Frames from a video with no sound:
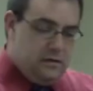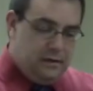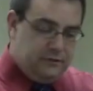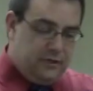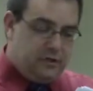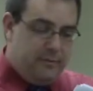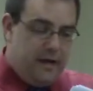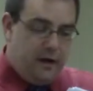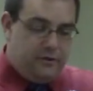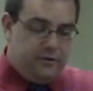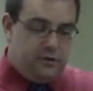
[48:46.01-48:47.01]
On such a
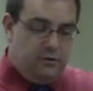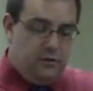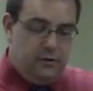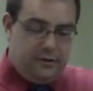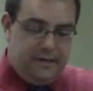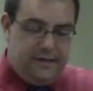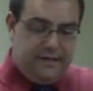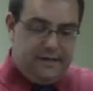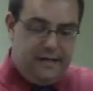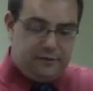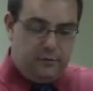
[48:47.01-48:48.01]
matter, Tischendorf, okay,
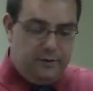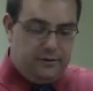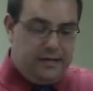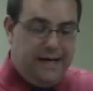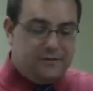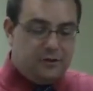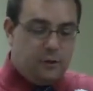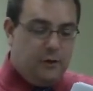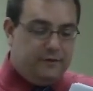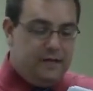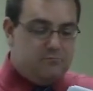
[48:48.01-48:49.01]

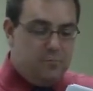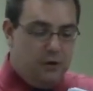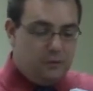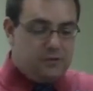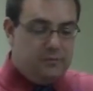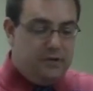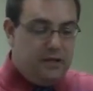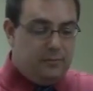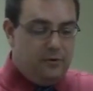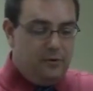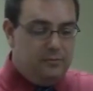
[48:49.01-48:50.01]
consequently, most
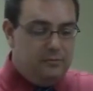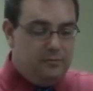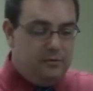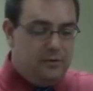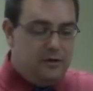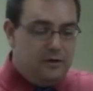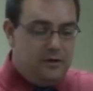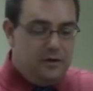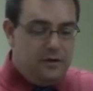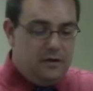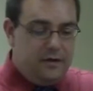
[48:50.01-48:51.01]
people
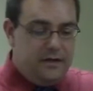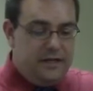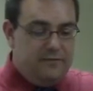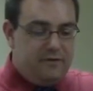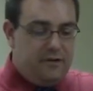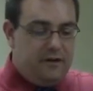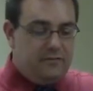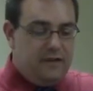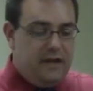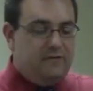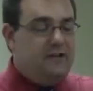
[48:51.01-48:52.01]
even if
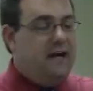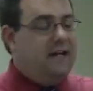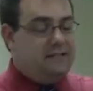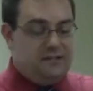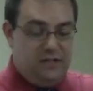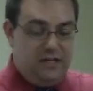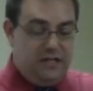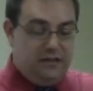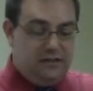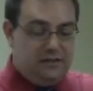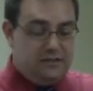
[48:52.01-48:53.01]
they have not
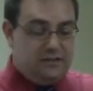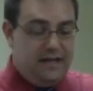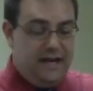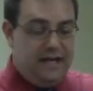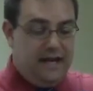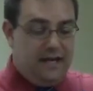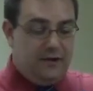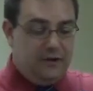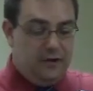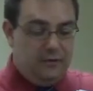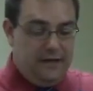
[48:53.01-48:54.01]
seen the
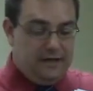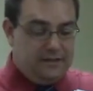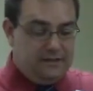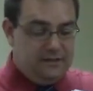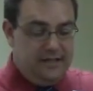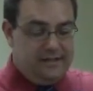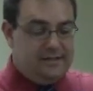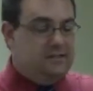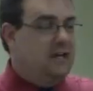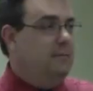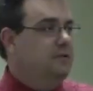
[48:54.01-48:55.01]
Sinaitic Codex
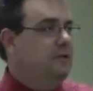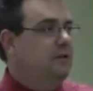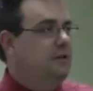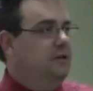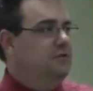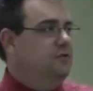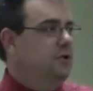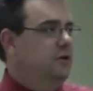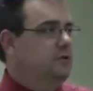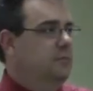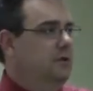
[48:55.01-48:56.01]
accept his
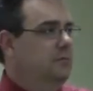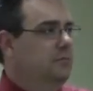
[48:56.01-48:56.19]
judgment.